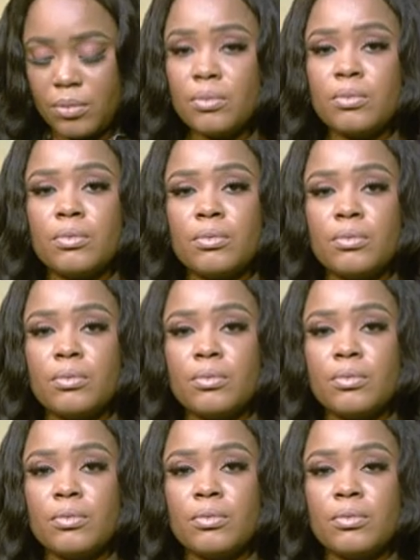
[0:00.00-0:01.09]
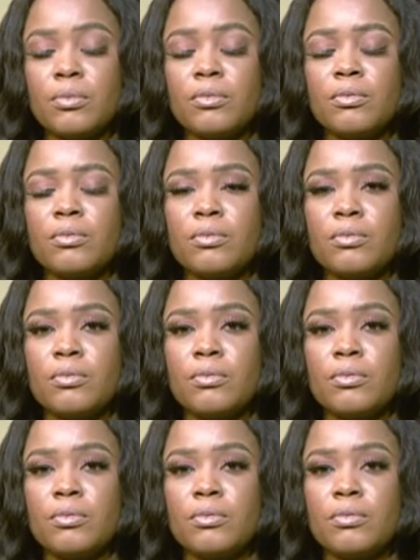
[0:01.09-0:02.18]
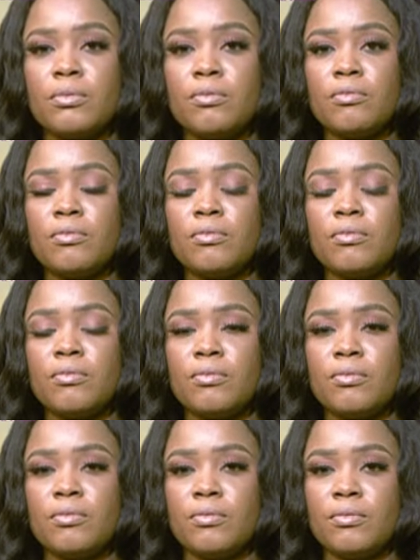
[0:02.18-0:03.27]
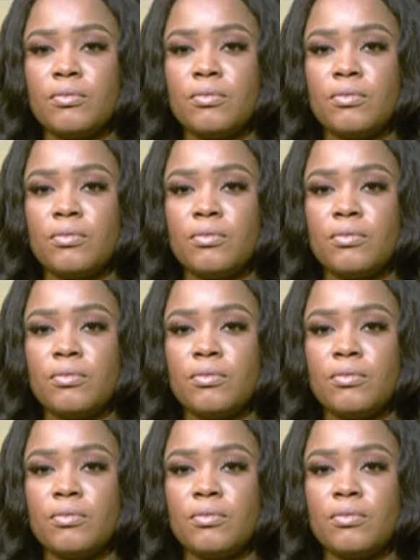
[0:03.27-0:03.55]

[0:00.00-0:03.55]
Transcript: The person shown says nothing.